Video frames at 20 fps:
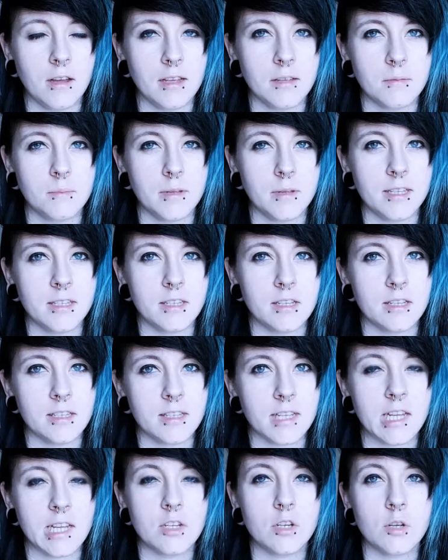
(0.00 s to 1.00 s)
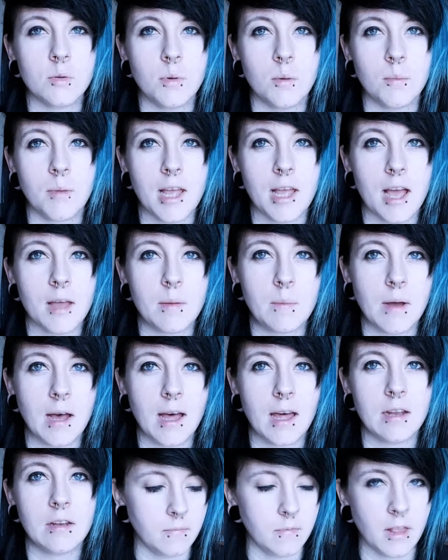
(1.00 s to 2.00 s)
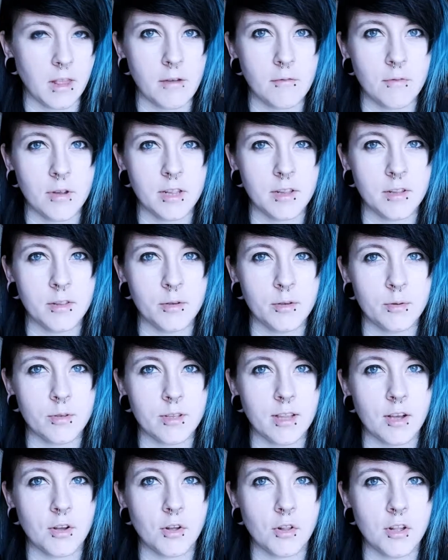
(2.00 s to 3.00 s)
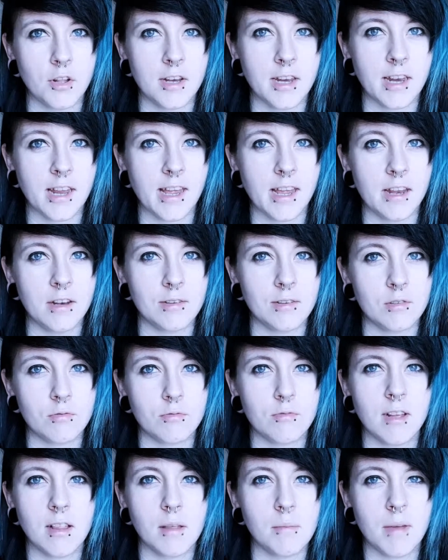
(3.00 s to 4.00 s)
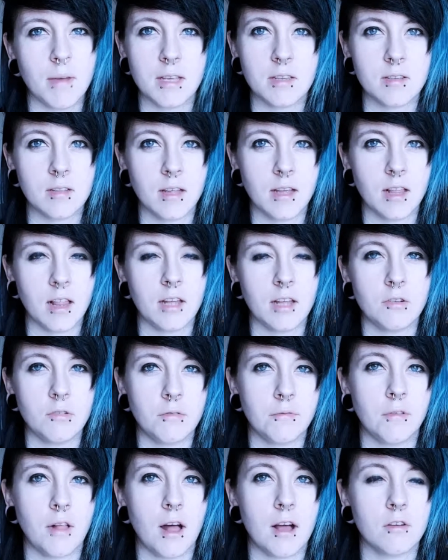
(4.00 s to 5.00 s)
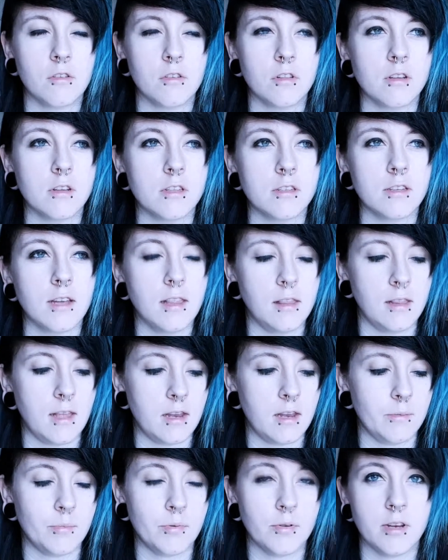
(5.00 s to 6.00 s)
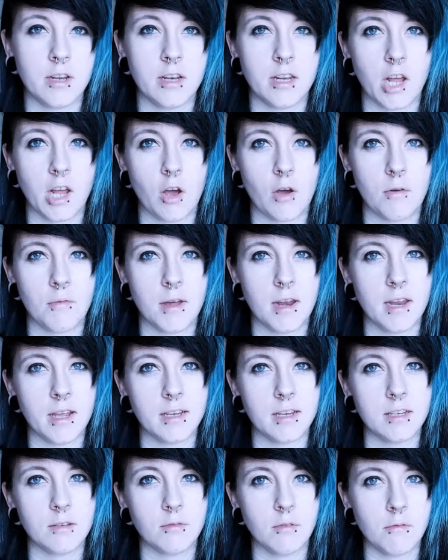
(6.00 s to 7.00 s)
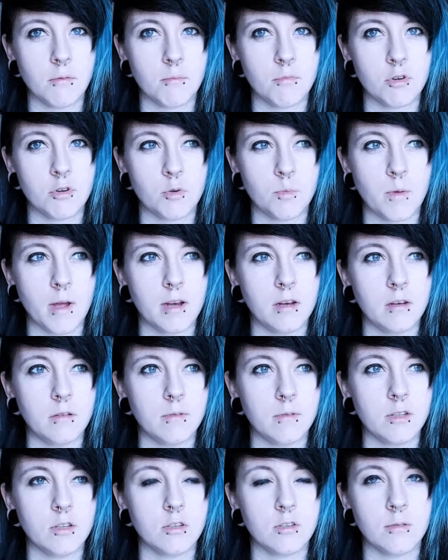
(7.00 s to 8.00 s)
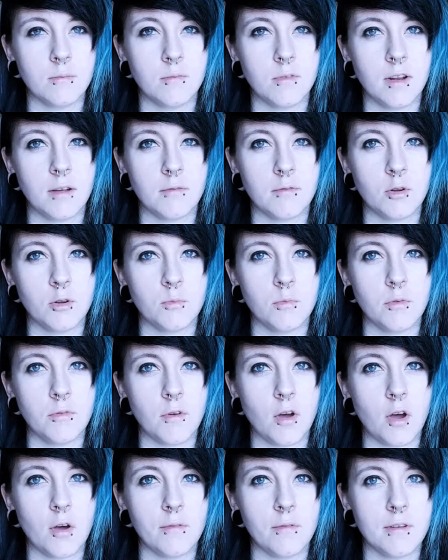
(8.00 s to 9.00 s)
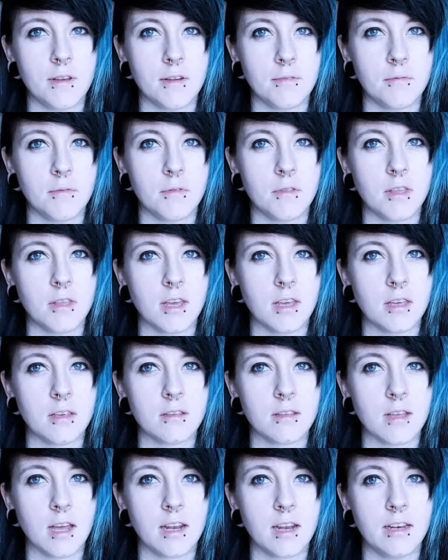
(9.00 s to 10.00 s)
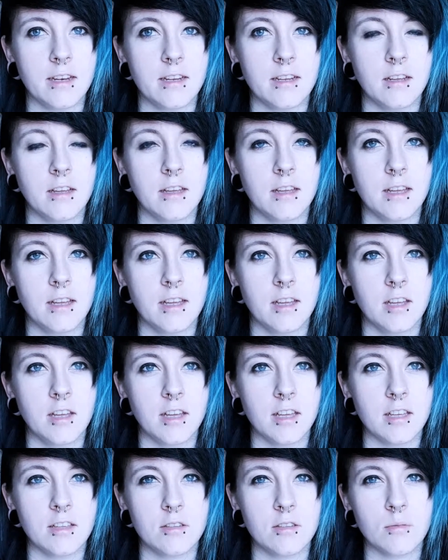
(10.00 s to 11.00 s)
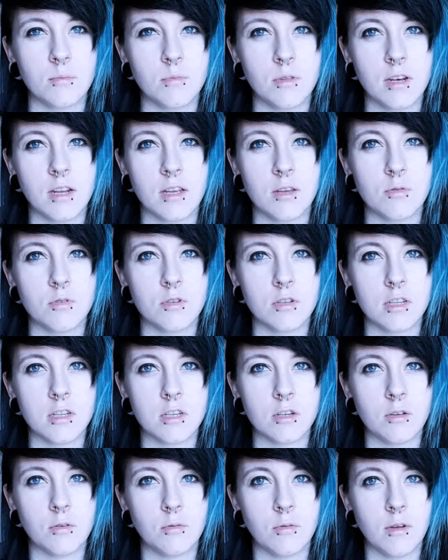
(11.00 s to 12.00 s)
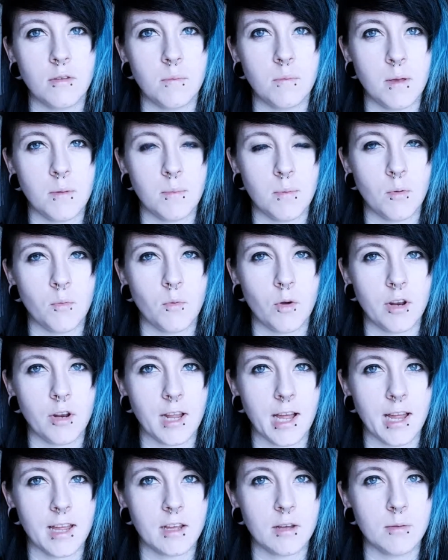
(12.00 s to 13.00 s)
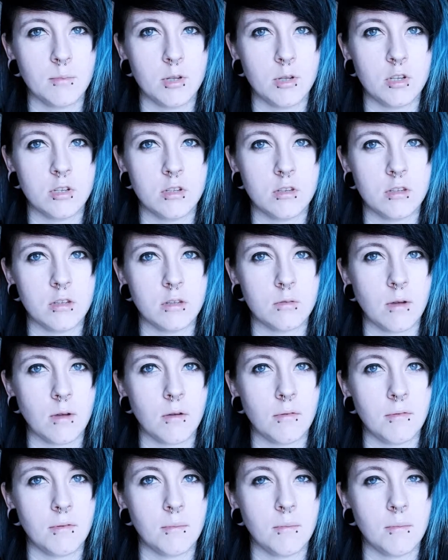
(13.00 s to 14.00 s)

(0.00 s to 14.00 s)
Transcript: I basically sketched it up on my iPad, like really loosely coloured it in, just really messily, like just flat colours, and then printed it off and inked it with a brush pen, which is something I've done before with different things, and it's something I usually do if people want like commissions as well from